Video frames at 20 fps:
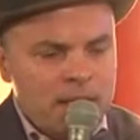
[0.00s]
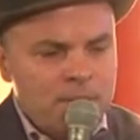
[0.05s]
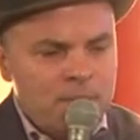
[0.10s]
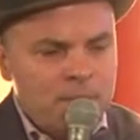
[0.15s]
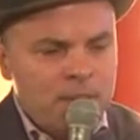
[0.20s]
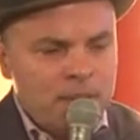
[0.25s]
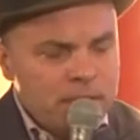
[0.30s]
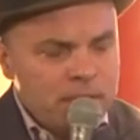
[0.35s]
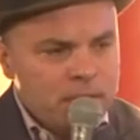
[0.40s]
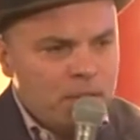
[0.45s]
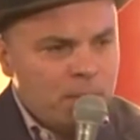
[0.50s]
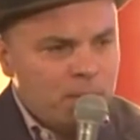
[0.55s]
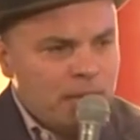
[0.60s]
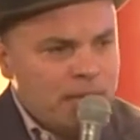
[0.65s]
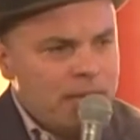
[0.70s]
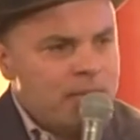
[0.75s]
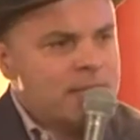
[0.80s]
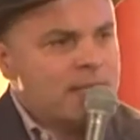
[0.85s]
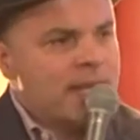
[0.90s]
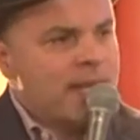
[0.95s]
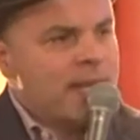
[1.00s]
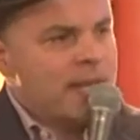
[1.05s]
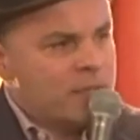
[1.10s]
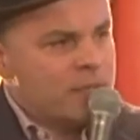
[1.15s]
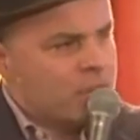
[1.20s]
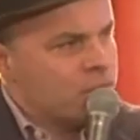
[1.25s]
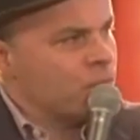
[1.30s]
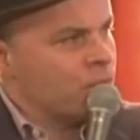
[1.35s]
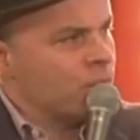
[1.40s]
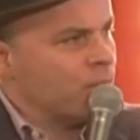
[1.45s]
political play, it's a
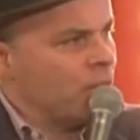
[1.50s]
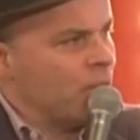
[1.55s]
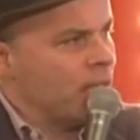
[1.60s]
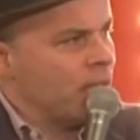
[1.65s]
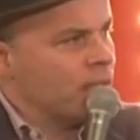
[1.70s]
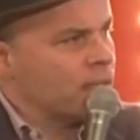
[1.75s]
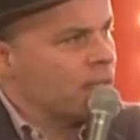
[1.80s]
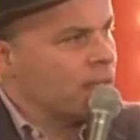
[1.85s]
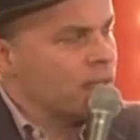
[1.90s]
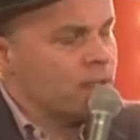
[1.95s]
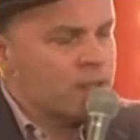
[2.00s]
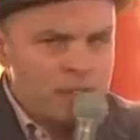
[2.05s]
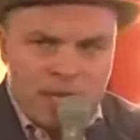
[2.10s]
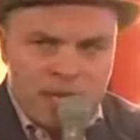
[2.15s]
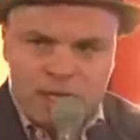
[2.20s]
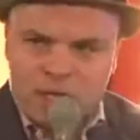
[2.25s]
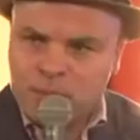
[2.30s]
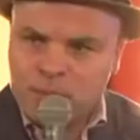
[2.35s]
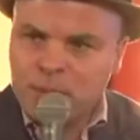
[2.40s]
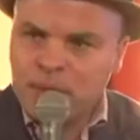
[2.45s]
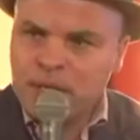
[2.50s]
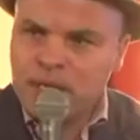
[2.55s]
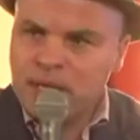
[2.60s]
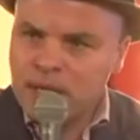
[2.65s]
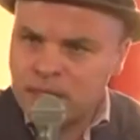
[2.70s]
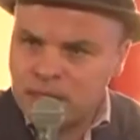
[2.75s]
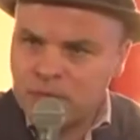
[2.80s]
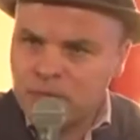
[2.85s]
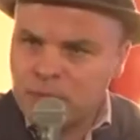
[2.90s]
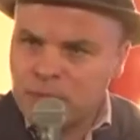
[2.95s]
history play. It's like a Shakespearean
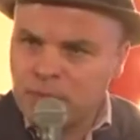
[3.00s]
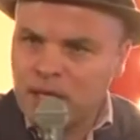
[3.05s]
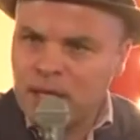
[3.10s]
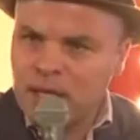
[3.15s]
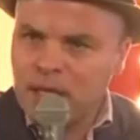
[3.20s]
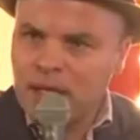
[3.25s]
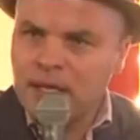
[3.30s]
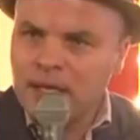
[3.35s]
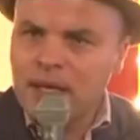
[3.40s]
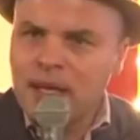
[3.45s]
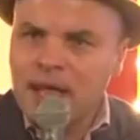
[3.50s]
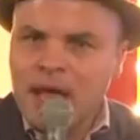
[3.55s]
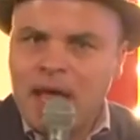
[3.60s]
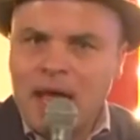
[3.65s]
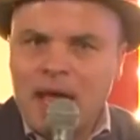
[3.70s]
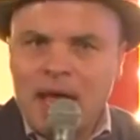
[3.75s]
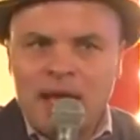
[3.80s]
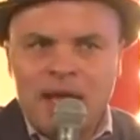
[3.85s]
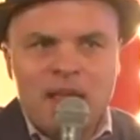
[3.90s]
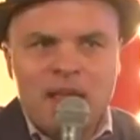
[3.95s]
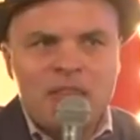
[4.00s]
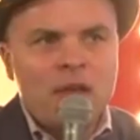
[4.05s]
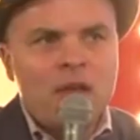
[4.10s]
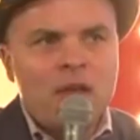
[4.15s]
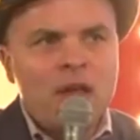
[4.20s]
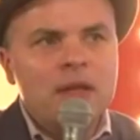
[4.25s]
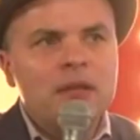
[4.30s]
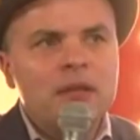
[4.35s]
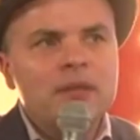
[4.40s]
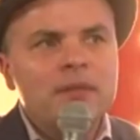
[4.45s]
history play. Mm-hmm. And I
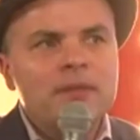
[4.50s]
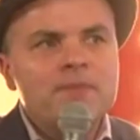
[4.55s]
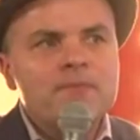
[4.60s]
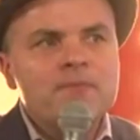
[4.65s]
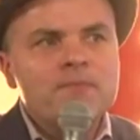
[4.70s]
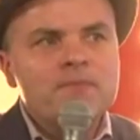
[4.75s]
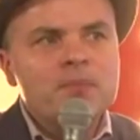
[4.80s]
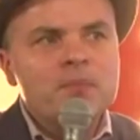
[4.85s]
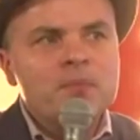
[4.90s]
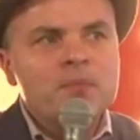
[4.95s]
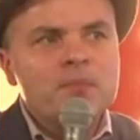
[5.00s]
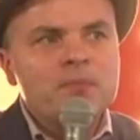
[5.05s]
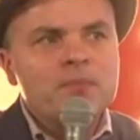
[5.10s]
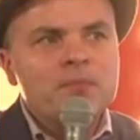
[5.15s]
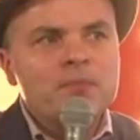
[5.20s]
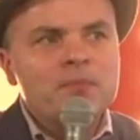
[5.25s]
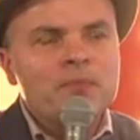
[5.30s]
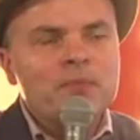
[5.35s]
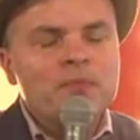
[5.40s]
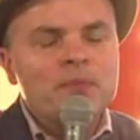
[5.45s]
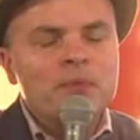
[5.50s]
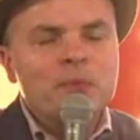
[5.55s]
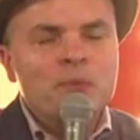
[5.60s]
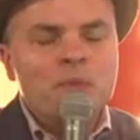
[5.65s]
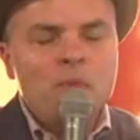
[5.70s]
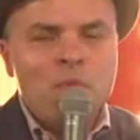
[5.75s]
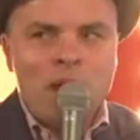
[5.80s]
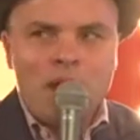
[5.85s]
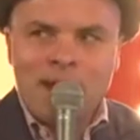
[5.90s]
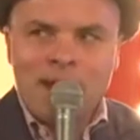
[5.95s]
thought,
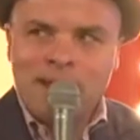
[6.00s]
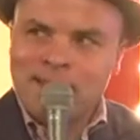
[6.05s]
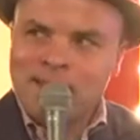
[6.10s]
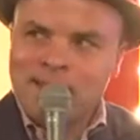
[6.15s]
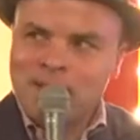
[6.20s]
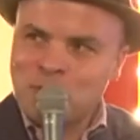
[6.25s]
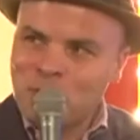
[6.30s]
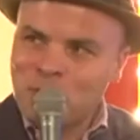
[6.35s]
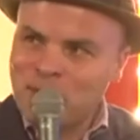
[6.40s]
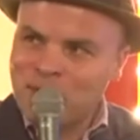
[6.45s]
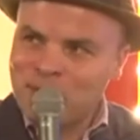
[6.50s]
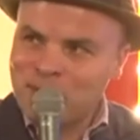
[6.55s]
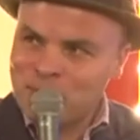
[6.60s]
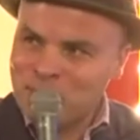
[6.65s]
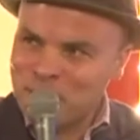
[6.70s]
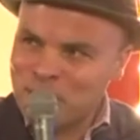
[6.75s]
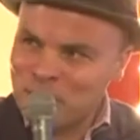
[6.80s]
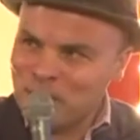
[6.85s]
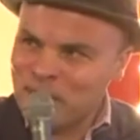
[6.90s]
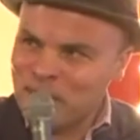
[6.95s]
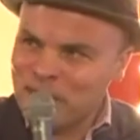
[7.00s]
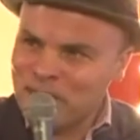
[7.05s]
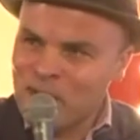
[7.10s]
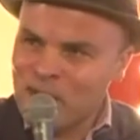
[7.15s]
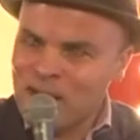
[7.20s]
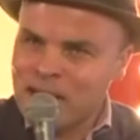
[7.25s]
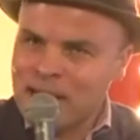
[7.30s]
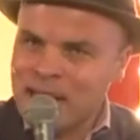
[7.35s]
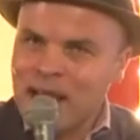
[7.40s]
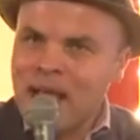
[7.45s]
right, that's what I was
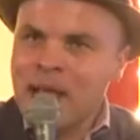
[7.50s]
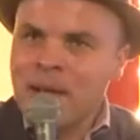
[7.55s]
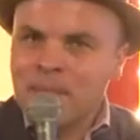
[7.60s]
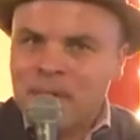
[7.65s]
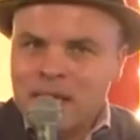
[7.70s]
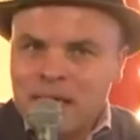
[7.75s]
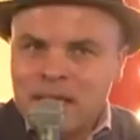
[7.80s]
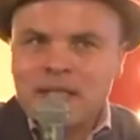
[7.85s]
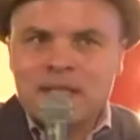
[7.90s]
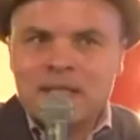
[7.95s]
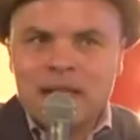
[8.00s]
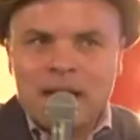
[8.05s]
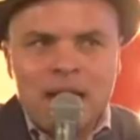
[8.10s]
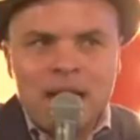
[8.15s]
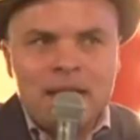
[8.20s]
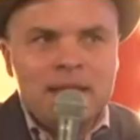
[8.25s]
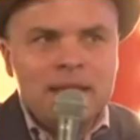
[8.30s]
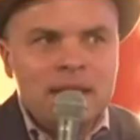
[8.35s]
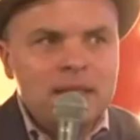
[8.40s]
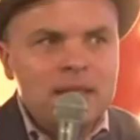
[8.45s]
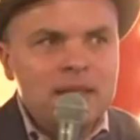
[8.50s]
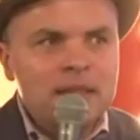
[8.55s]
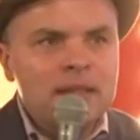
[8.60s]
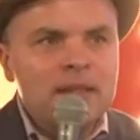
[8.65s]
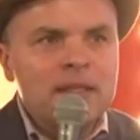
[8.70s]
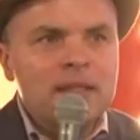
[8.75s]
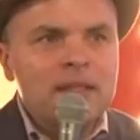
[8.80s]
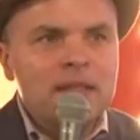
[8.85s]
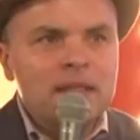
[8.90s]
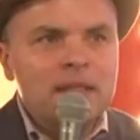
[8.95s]
doing, right. But it is, I think
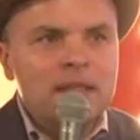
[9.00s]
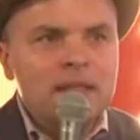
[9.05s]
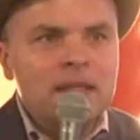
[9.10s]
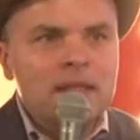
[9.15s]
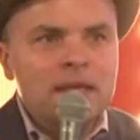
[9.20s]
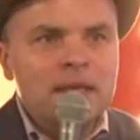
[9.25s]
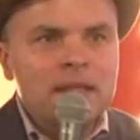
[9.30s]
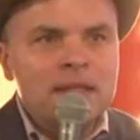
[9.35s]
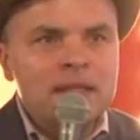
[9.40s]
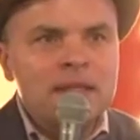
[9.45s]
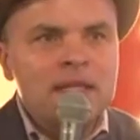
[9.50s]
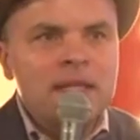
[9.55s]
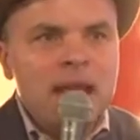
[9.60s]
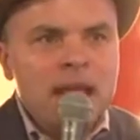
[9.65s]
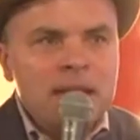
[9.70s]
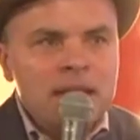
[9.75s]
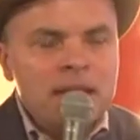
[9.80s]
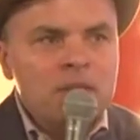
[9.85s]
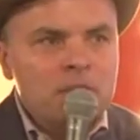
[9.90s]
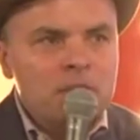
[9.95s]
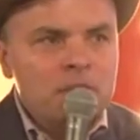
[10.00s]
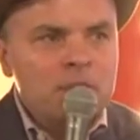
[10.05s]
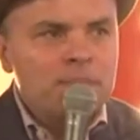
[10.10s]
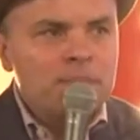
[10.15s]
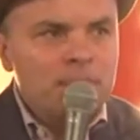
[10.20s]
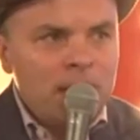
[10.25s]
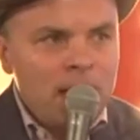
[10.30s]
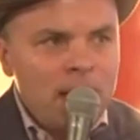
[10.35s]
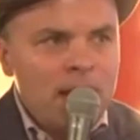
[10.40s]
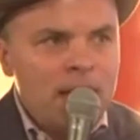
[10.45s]
that any
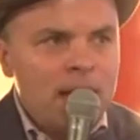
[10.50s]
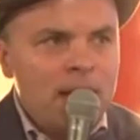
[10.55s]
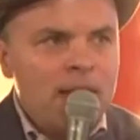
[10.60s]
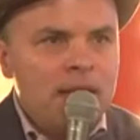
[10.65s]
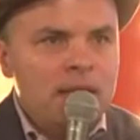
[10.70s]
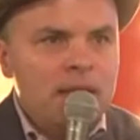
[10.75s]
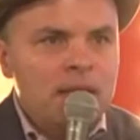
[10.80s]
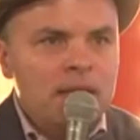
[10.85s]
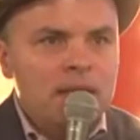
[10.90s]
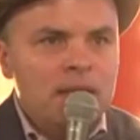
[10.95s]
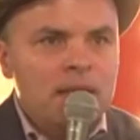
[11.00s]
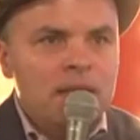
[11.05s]
good play